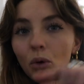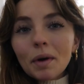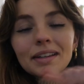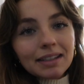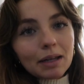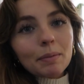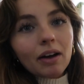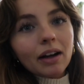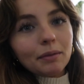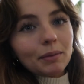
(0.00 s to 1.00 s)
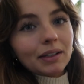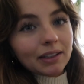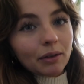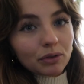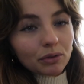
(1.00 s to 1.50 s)
always a day behind because
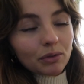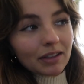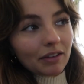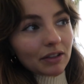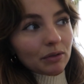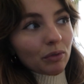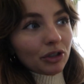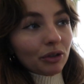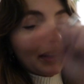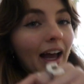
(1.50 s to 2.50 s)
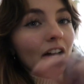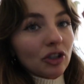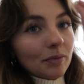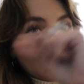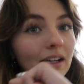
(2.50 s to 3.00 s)
I was always having to watch it on catch
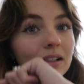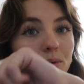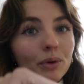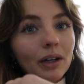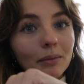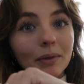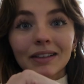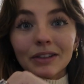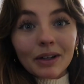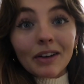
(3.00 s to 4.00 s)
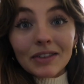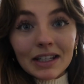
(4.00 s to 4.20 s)
up the next morning because I don't have a